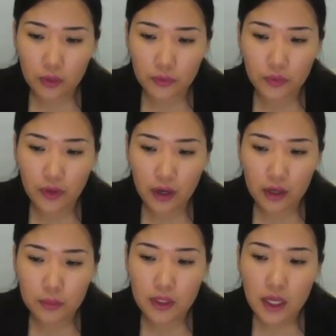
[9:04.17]
of the
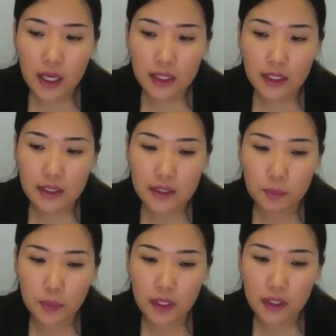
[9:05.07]
variable that is
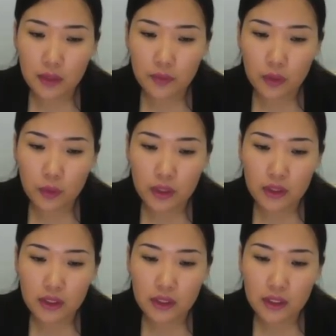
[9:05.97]
being
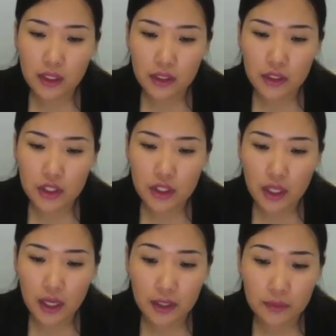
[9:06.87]
evaluated in the condition
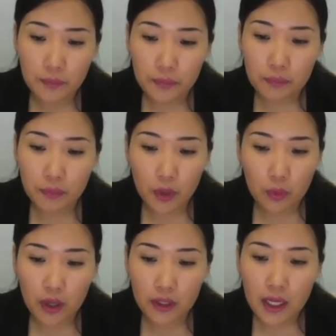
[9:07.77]
n by
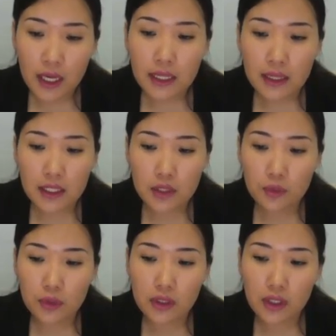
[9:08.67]
1. This
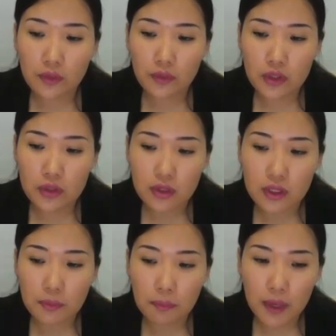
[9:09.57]
will
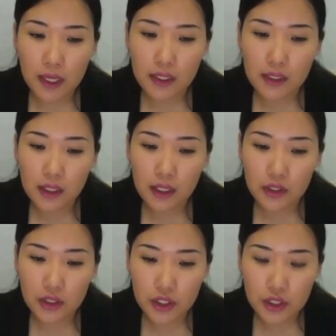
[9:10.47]
eventually make the
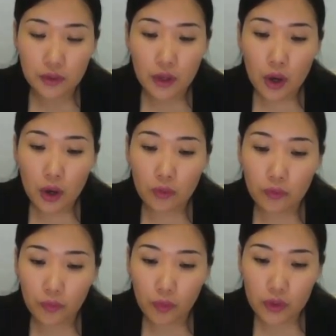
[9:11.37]
condition
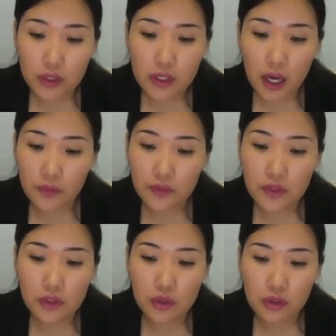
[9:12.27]
false after
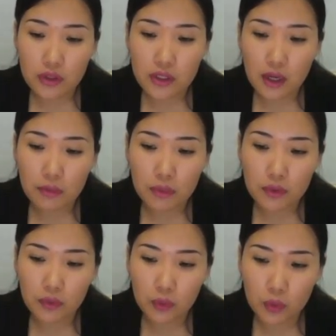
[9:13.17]
a certain number
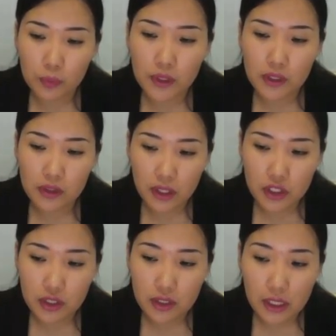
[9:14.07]
of loop
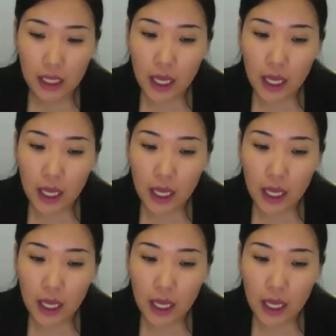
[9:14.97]
iterations.